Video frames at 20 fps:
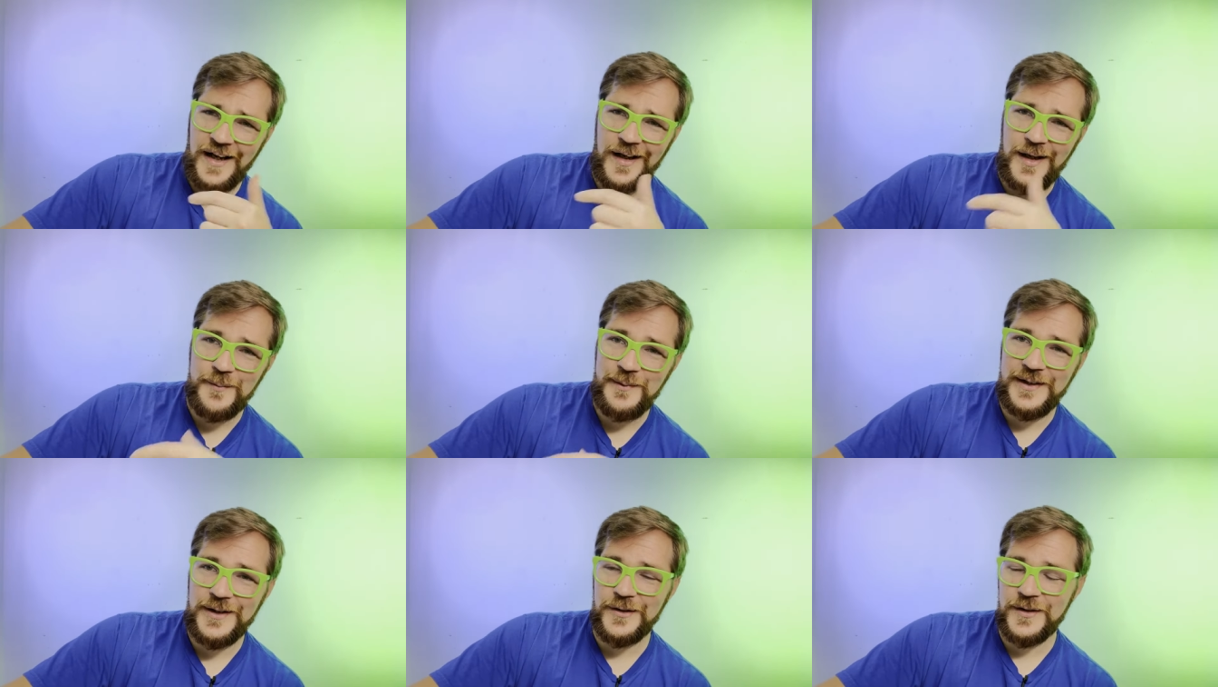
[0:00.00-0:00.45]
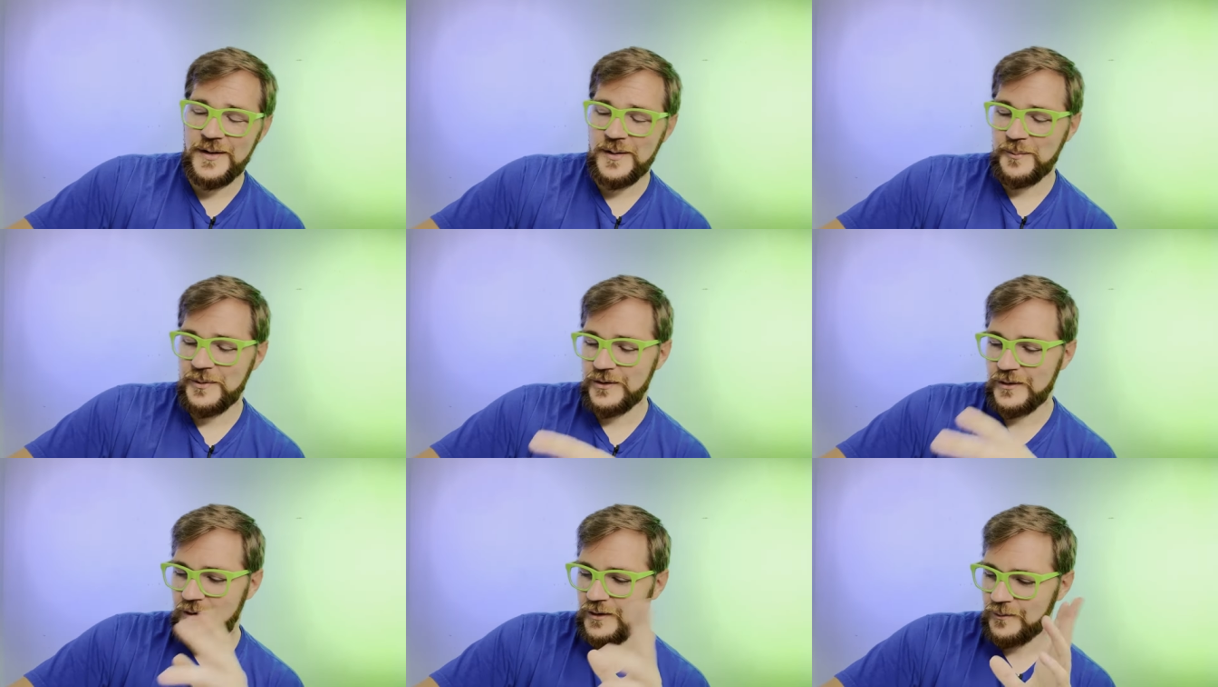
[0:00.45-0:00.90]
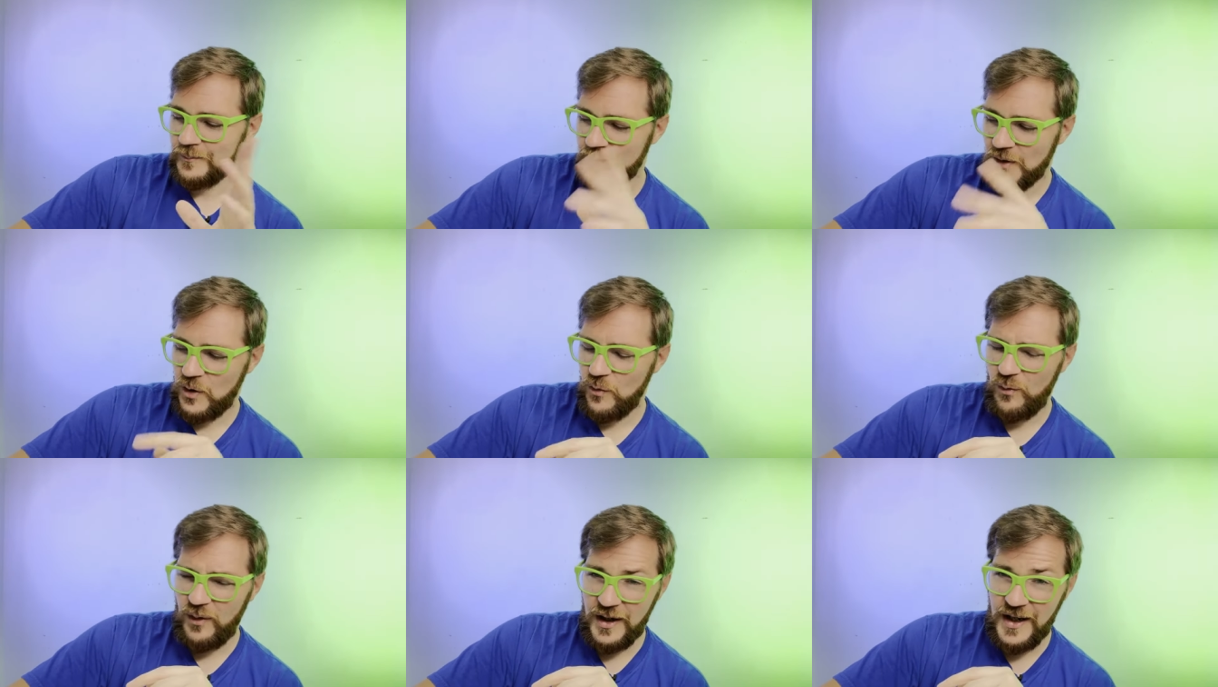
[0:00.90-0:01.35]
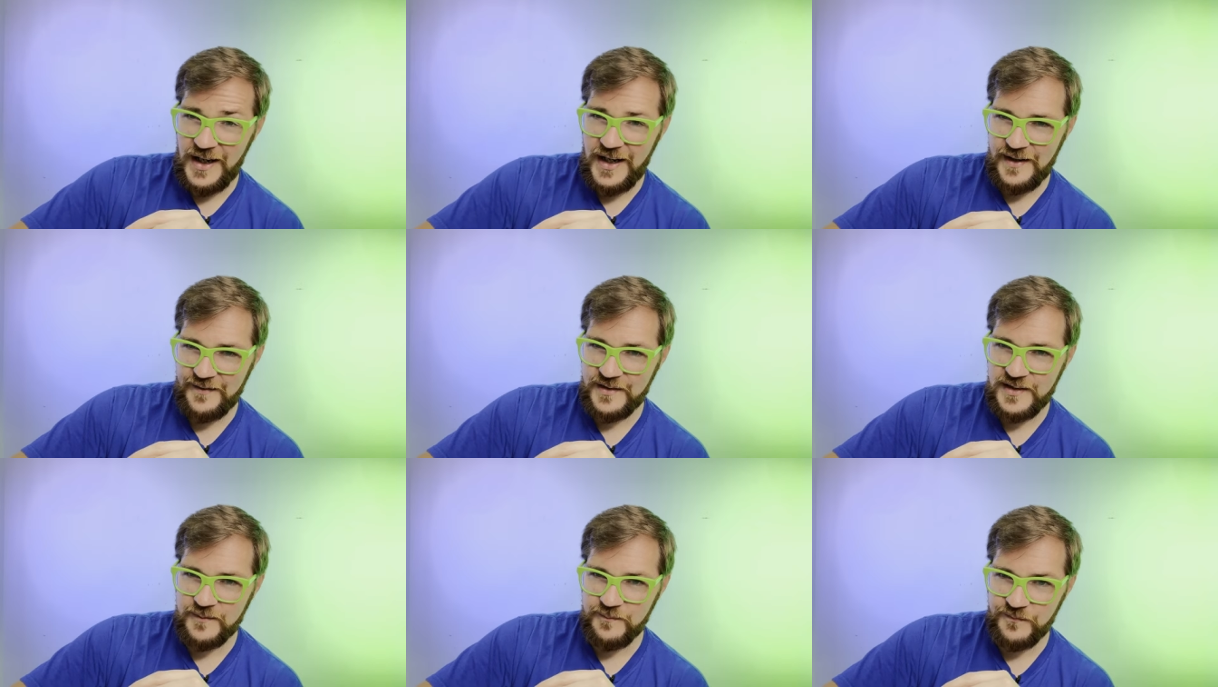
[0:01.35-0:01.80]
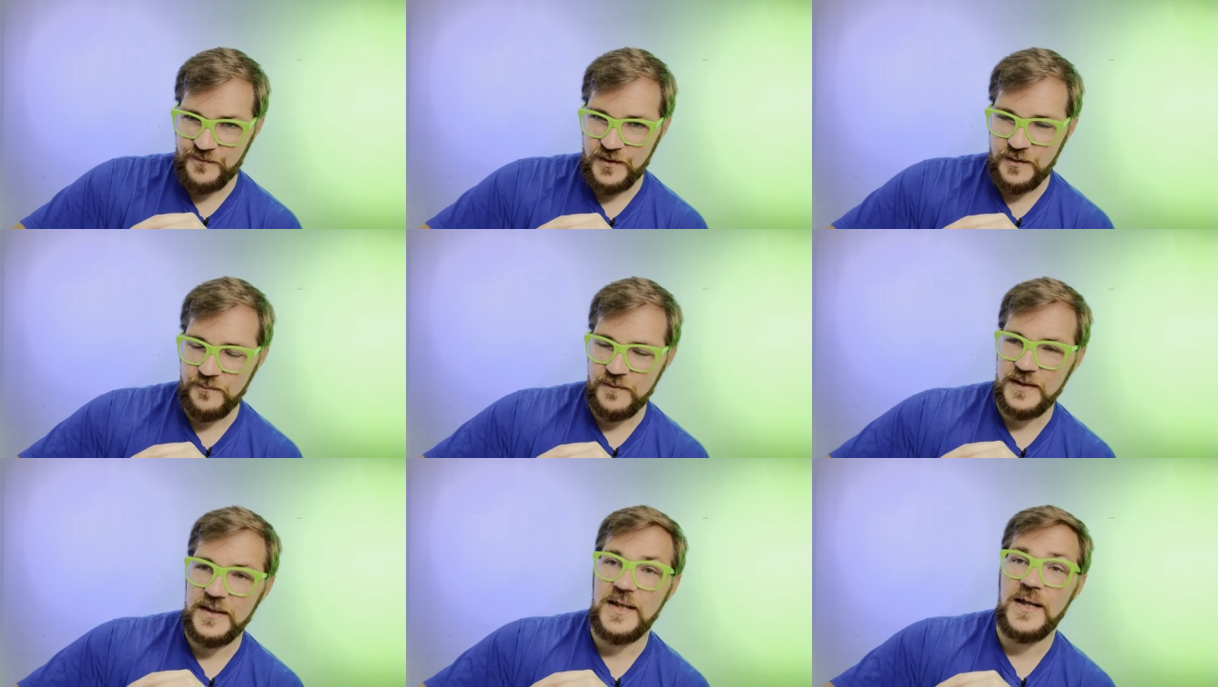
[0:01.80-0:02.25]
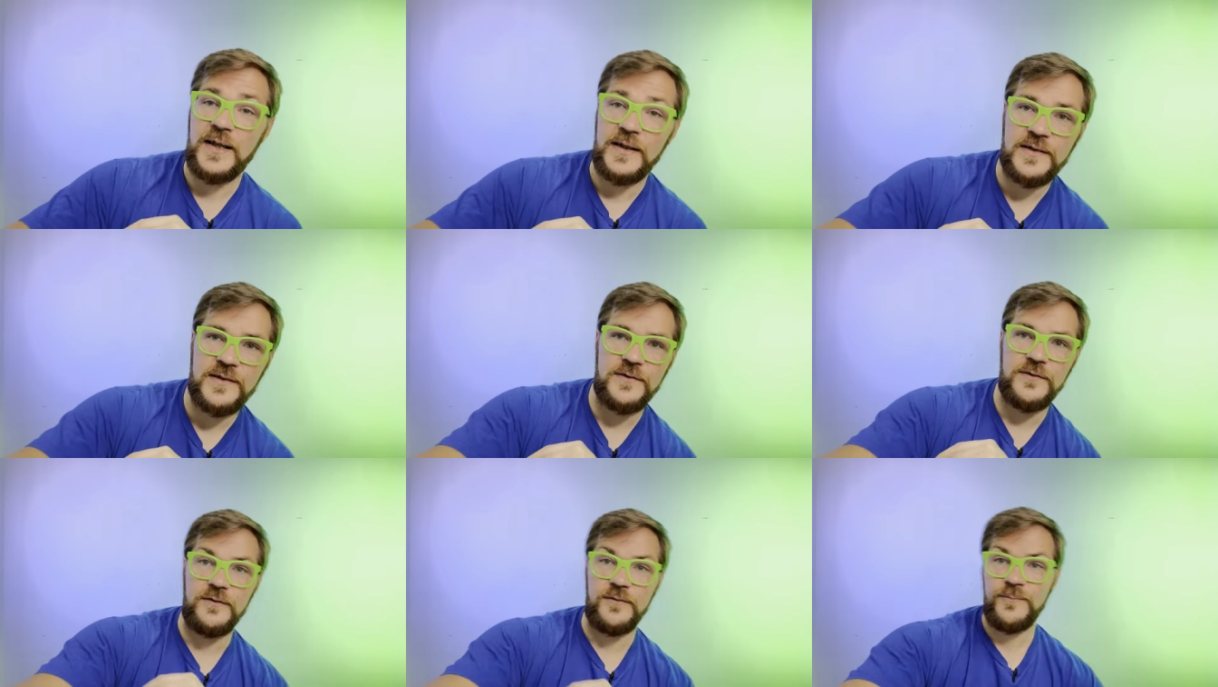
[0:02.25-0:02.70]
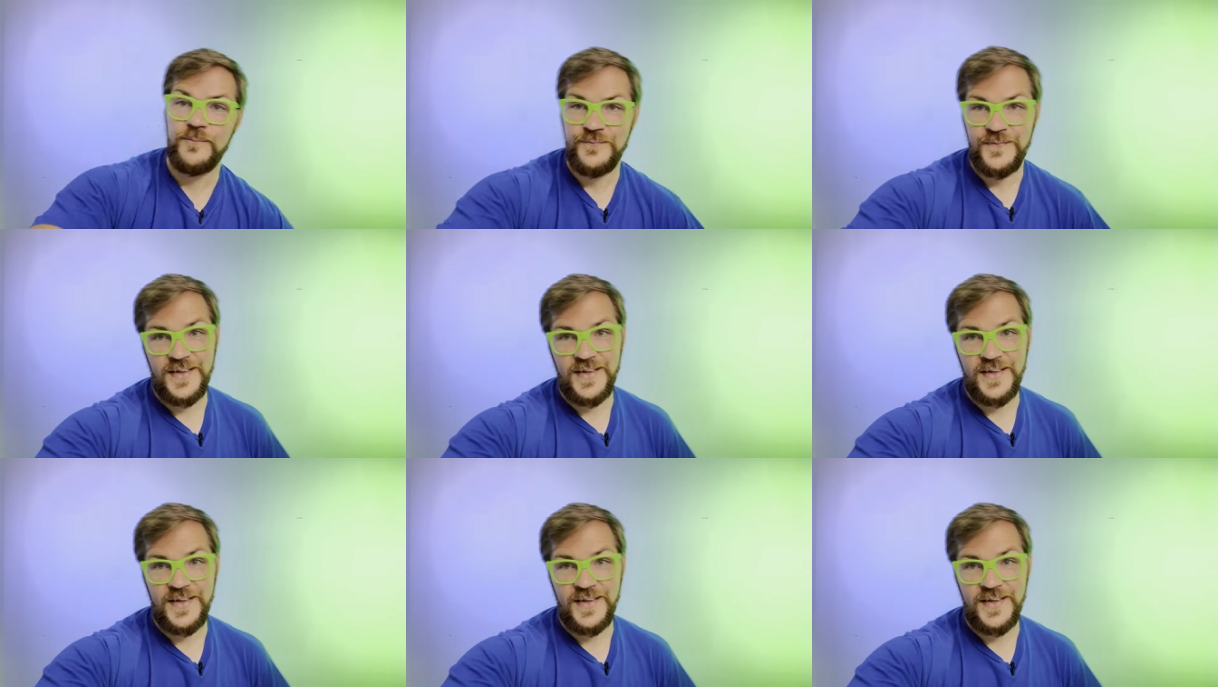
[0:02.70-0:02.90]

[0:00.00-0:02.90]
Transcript: let me know down below. We'll have some fun with that too.